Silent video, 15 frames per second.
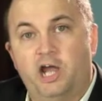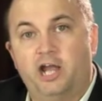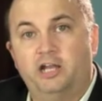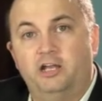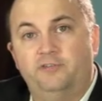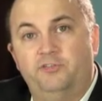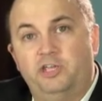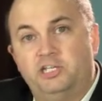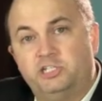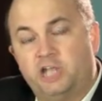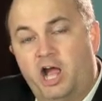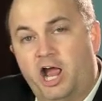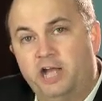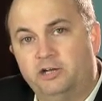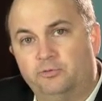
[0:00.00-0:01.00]
shot of the
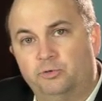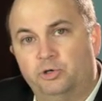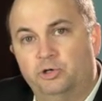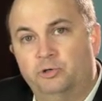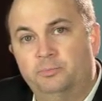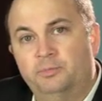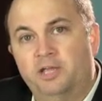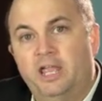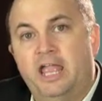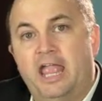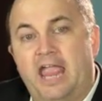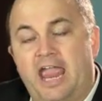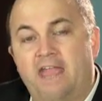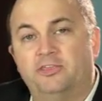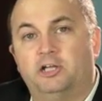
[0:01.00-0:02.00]
entire room
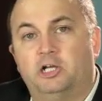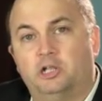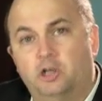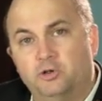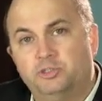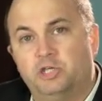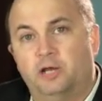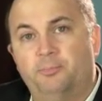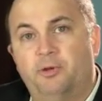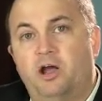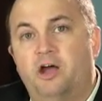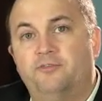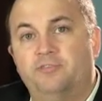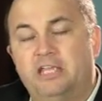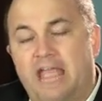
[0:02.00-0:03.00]
and the close up
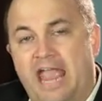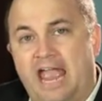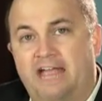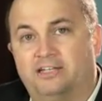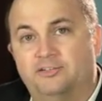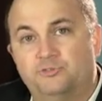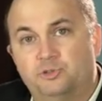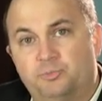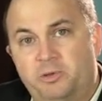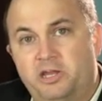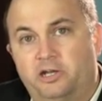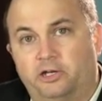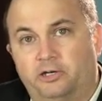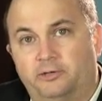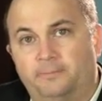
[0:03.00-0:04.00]
of the active
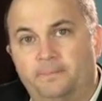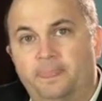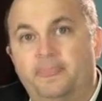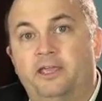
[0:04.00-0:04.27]
speaker.